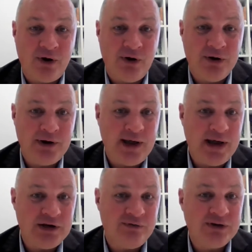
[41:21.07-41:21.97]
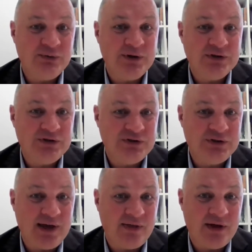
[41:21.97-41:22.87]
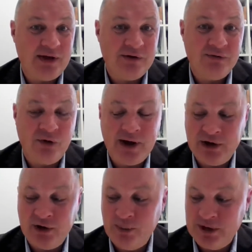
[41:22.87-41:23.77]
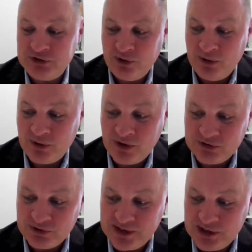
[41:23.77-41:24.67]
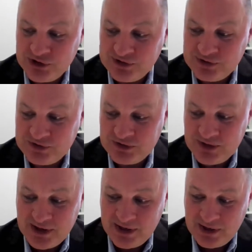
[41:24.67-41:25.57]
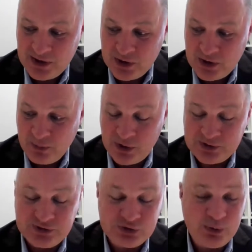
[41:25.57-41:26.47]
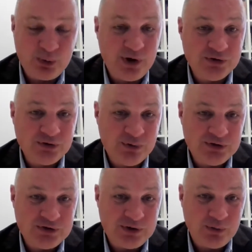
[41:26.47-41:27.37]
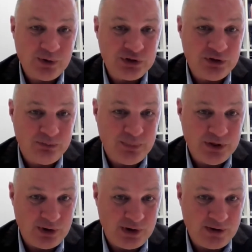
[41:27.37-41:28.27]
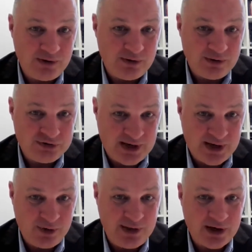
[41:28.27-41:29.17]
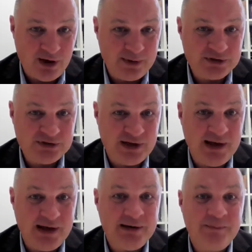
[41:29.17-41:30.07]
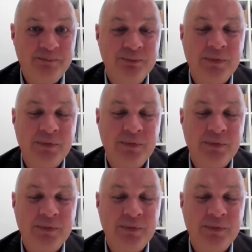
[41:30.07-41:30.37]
foreign and defence ministers together for annual ministerial consultations, Morrison's proposal was that we should be doing the same on the economic side.